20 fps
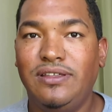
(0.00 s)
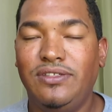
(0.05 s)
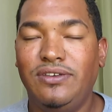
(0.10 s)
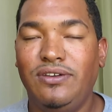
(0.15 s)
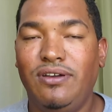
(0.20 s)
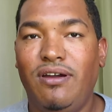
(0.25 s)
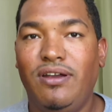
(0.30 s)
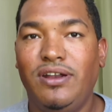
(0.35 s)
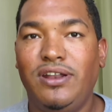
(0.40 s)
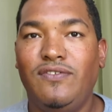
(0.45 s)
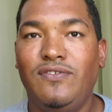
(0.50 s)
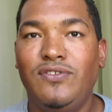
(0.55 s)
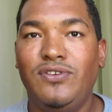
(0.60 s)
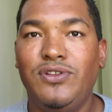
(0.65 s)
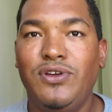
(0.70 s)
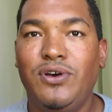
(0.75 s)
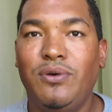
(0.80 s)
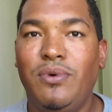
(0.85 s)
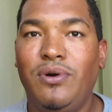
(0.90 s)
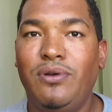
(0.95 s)
The Art of
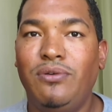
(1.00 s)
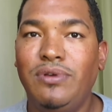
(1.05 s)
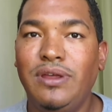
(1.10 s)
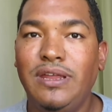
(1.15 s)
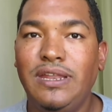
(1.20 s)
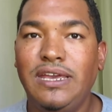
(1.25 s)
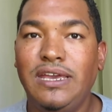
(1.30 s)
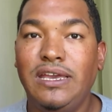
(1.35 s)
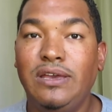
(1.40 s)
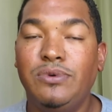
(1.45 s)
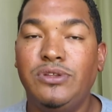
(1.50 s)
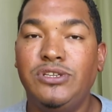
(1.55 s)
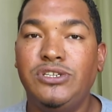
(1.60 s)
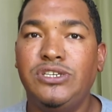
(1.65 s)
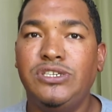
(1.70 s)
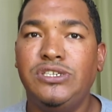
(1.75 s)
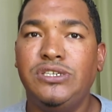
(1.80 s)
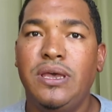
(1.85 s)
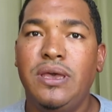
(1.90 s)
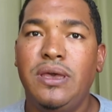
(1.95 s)
Lenormand Reading, which
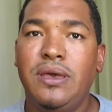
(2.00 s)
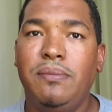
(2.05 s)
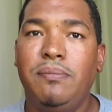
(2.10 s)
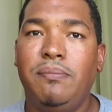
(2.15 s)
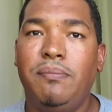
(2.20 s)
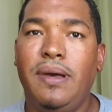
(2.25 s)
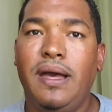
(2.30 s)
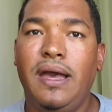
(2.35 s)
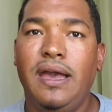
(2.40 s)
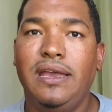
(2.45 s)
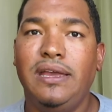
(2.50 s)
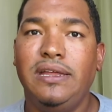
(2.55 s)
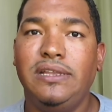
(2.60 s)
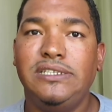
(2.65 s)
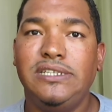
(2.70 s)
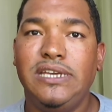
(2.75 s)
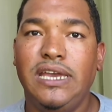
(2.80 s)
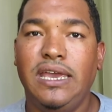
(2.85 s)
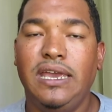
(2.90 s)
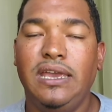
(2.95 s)
is my
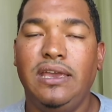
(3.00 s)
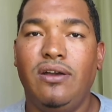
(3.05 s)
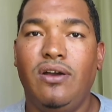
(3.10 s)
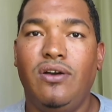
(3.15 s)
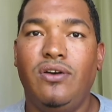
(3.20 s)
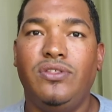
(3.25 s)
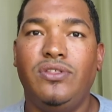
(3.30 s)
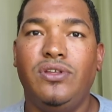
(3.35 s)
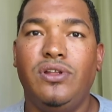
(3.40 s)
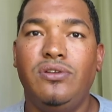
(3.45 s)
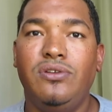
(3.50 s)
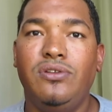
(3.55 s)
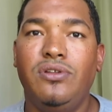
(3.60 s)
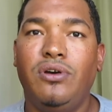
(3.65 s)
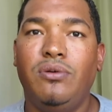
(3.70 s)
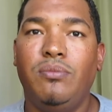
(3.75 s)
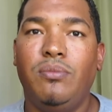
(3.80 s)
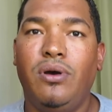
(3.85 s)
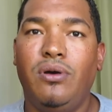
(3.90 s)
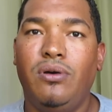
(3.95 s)
take on the
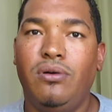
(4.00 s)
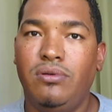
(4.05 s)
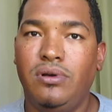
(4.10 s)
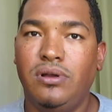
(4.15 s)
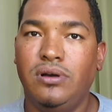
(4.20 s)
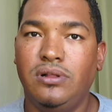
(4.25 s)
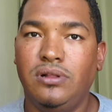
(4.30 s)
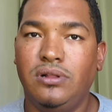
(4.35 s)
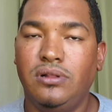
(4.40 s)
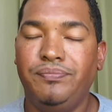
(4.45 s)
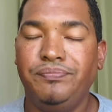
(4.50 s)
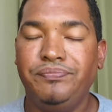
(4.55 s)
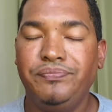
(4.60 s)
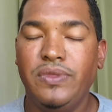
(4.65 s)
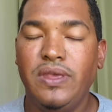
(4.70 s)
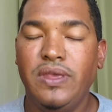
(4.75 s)
Lenormand Oracle.